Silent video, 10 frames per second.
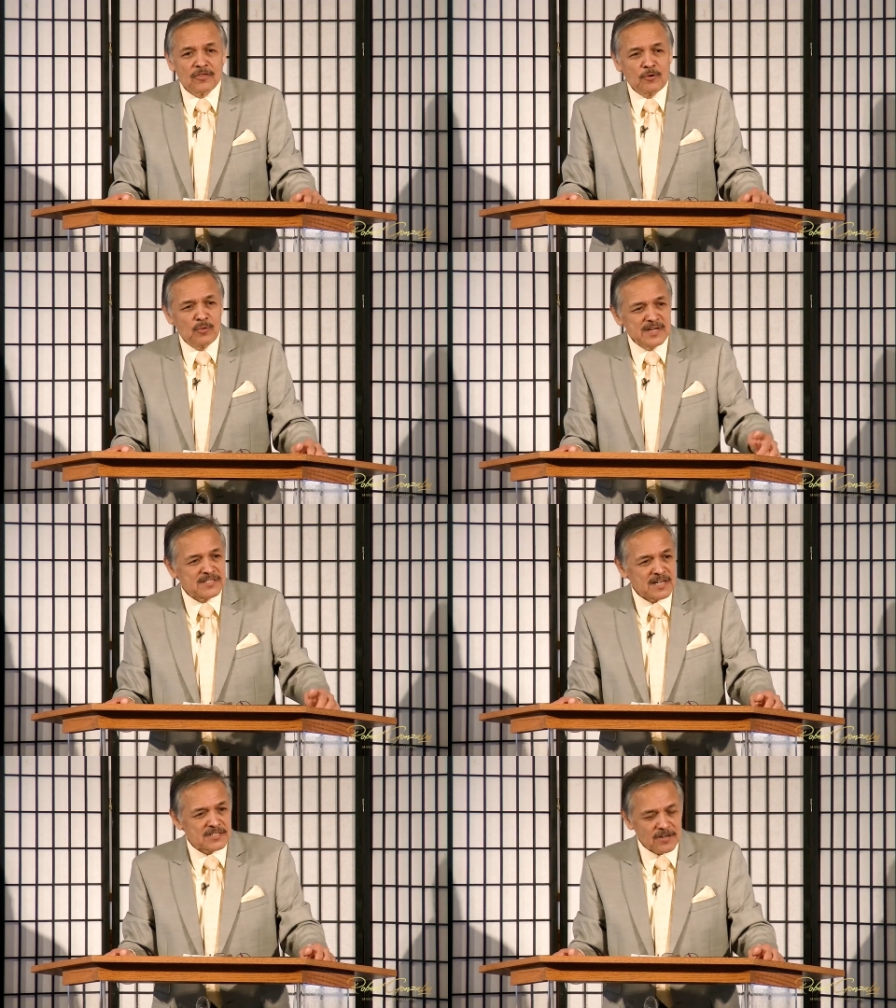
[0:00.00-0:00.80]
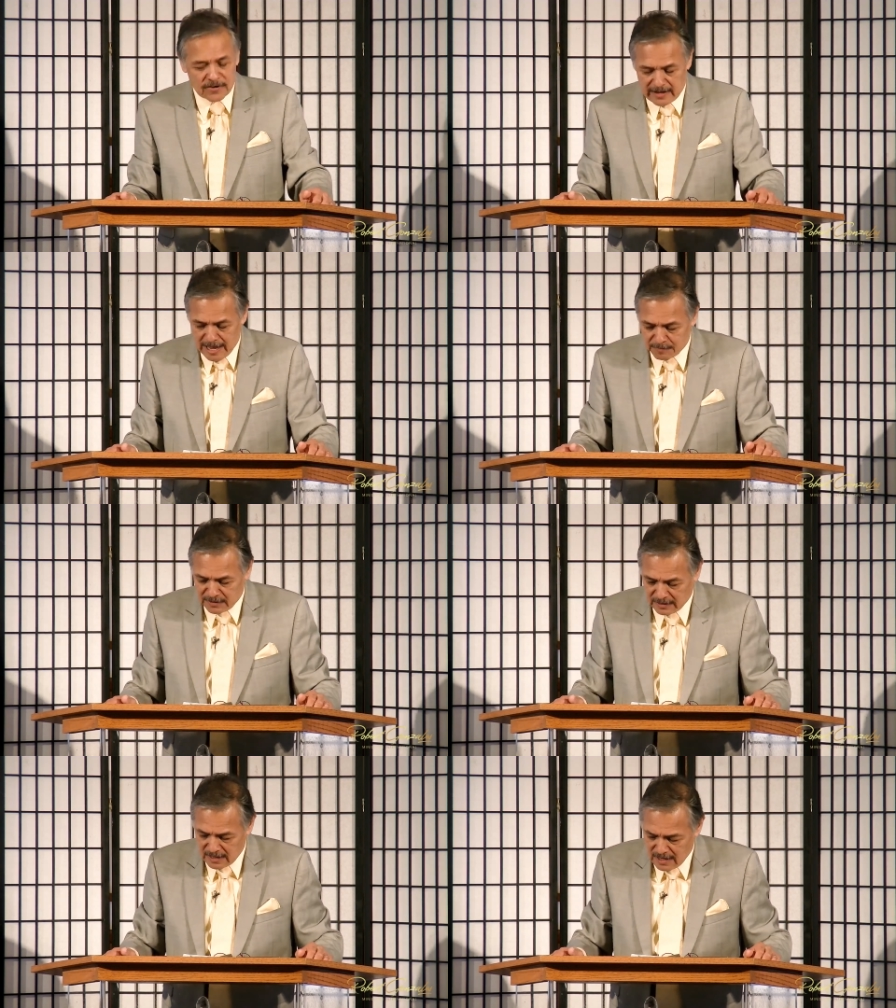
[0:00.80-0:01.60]
The reset started
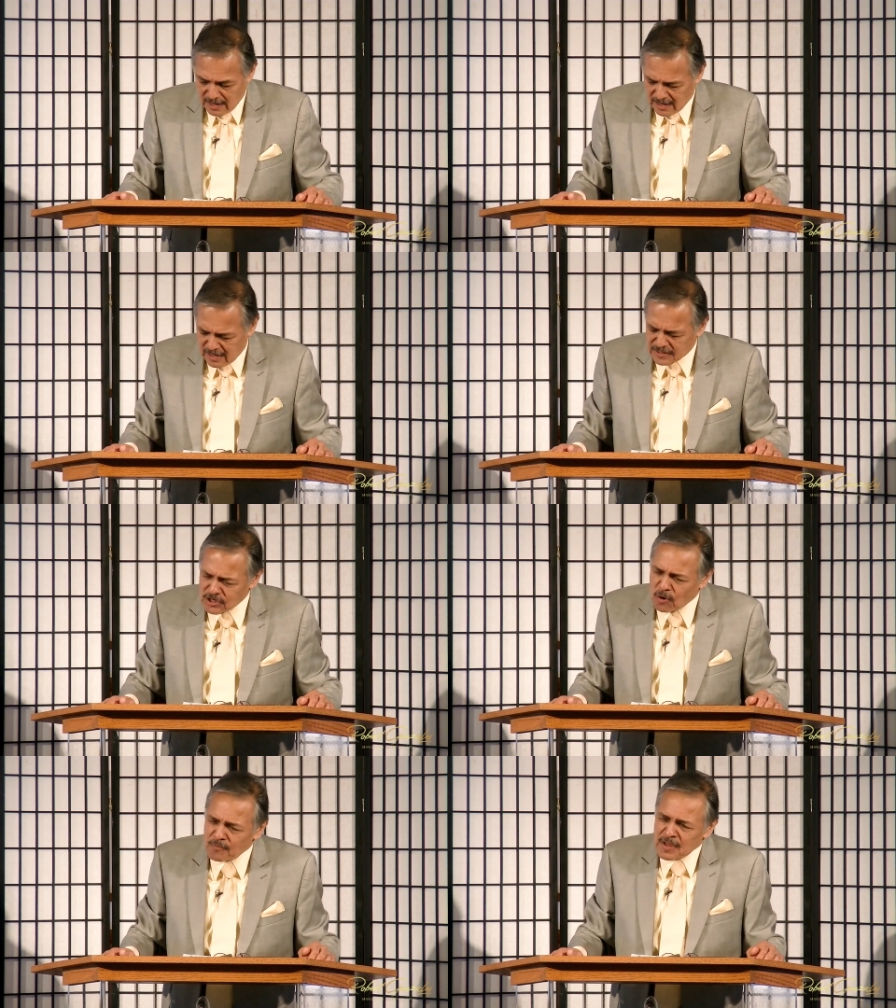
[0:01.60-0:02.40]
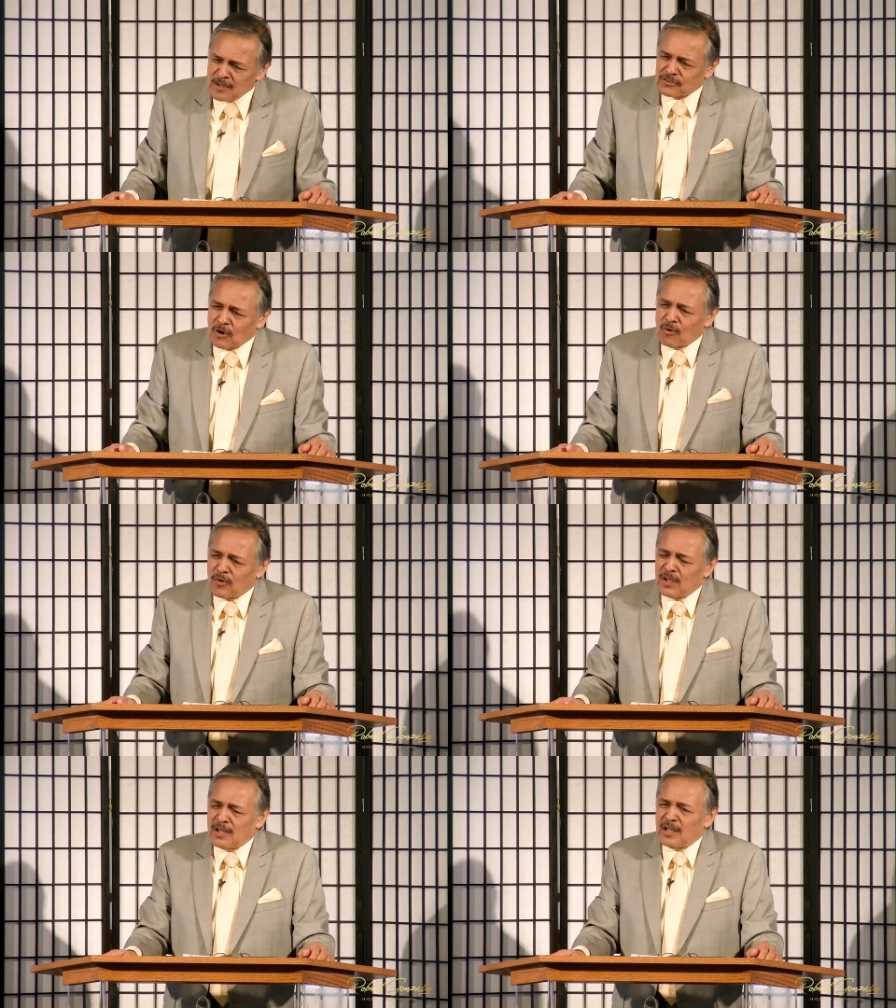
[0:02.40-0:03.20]
happening. So
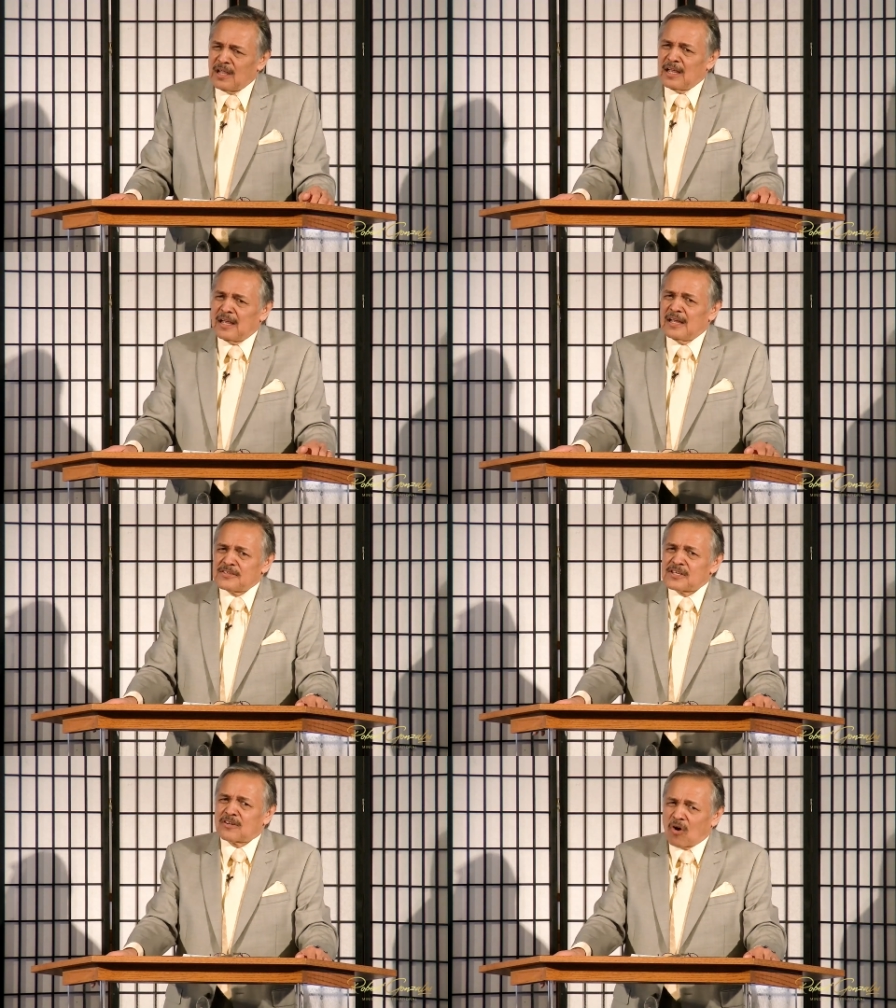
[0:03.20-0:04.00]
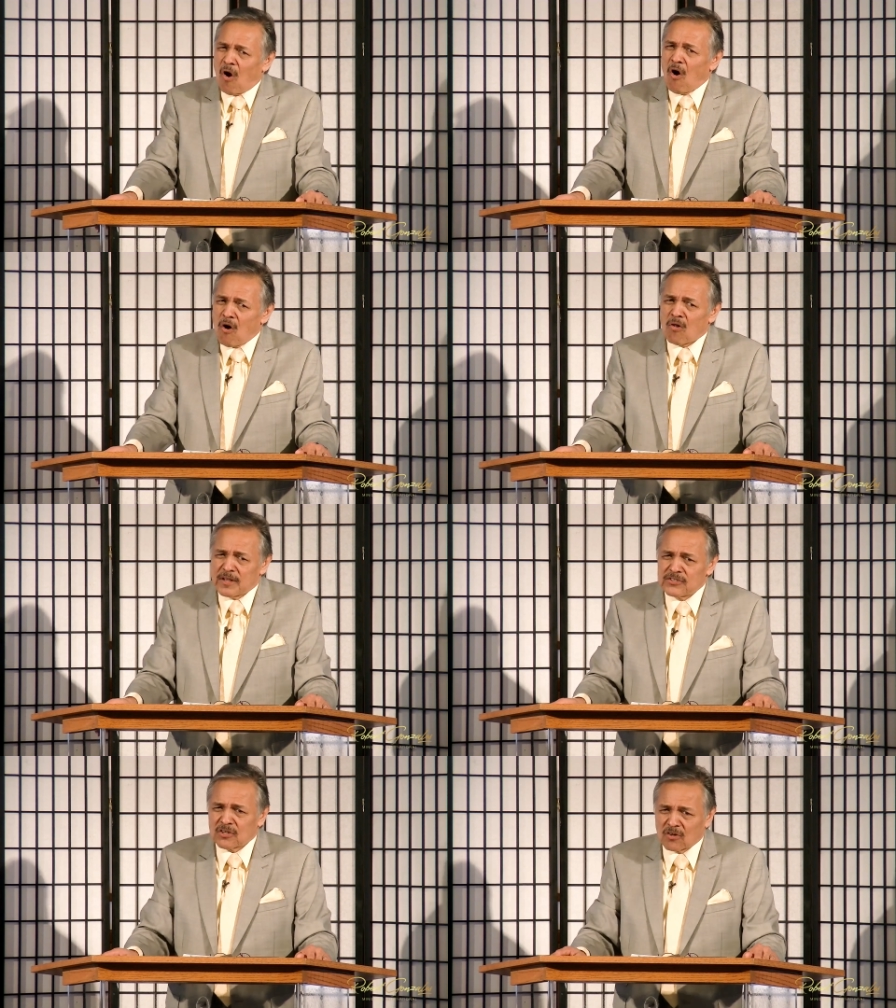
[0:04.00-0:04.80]
it's a call.
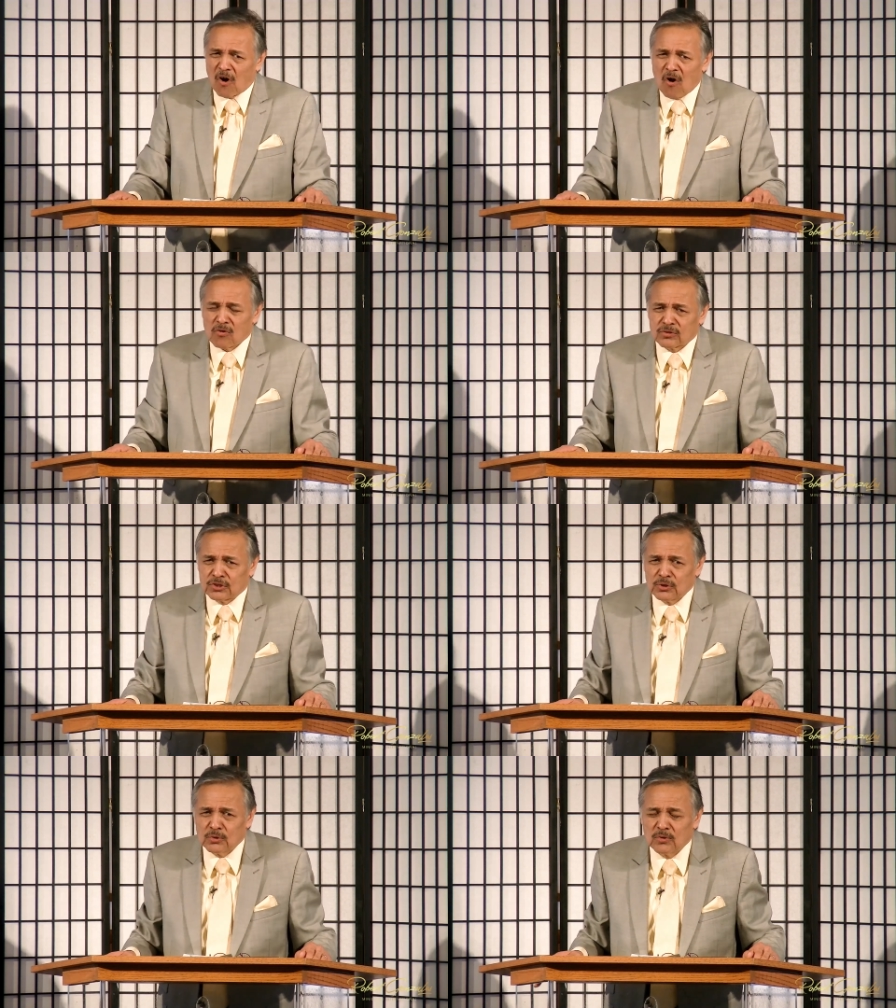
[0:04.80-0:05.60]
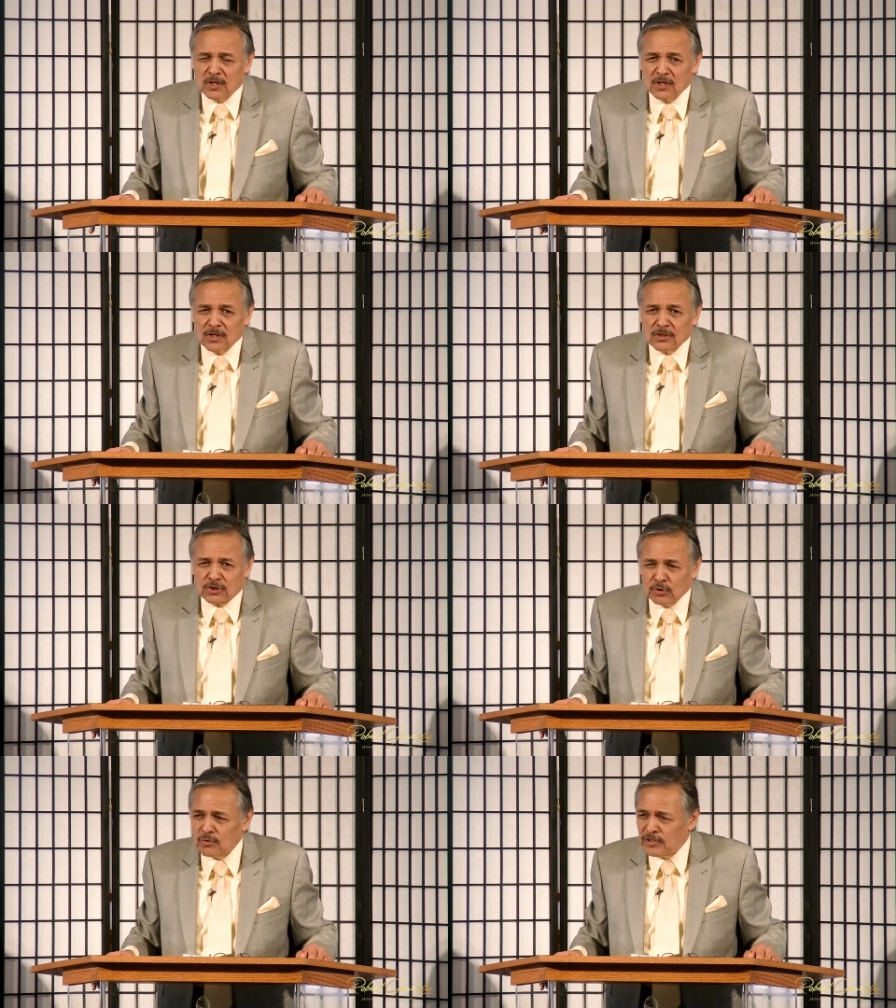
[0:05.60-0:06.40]
It's a call to
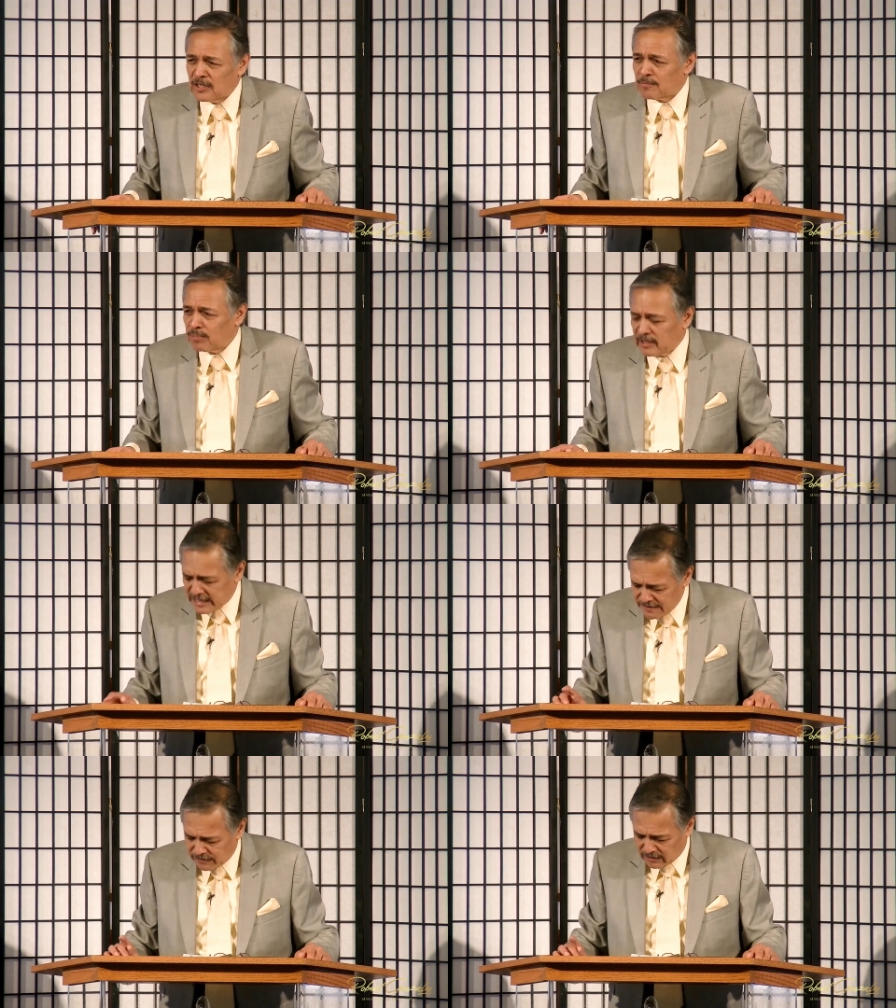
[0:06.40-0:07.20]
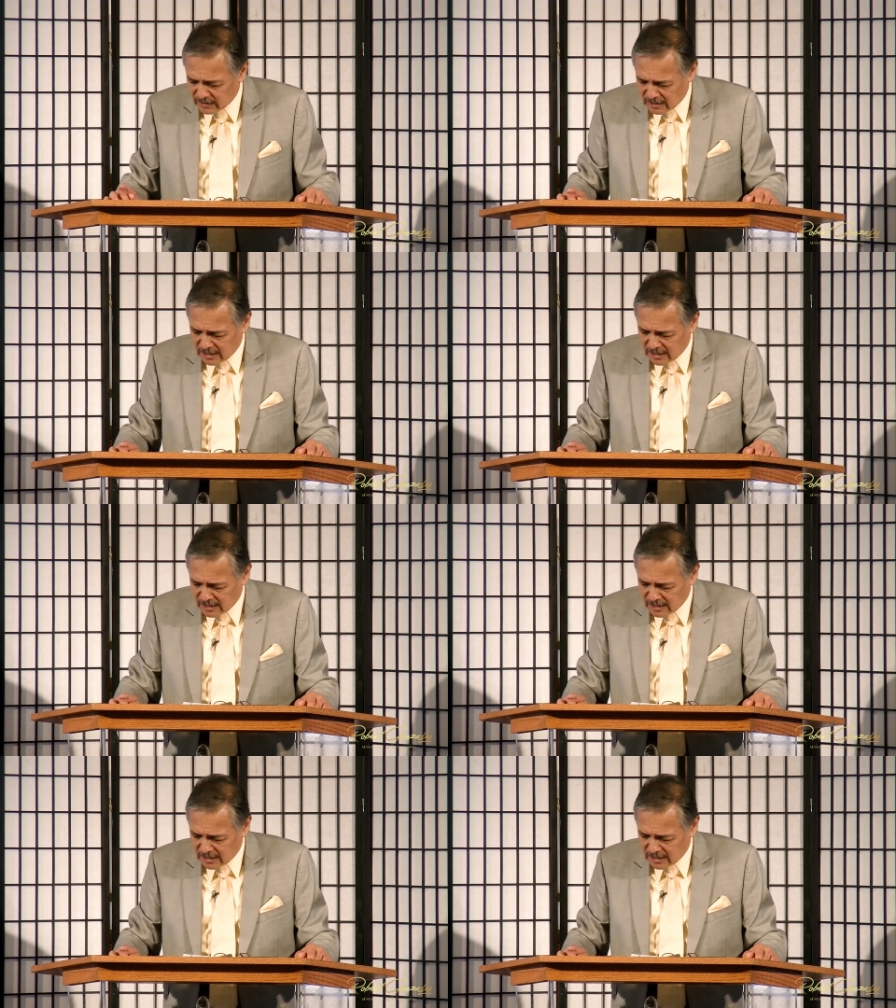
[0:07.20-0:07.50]
the unbeliever.